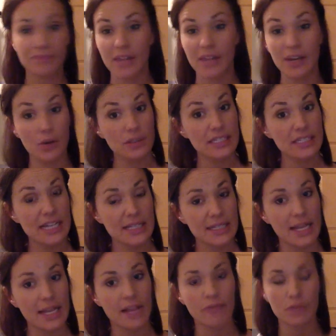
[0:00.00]
I know it's not
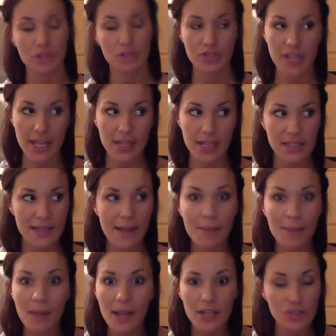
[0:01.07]
safe, but they're sitting at the
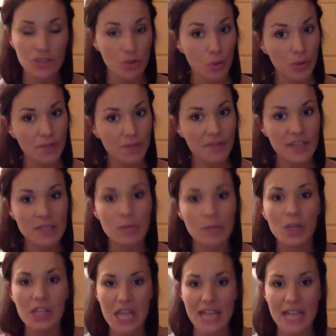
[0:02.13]
stoplight, scrolling Facebook.
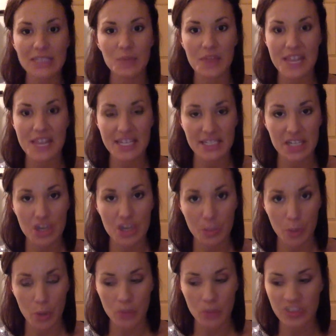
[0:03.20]
That's when they see your
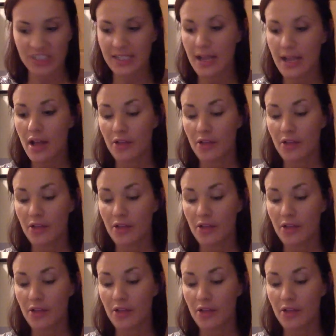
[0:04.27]
posts.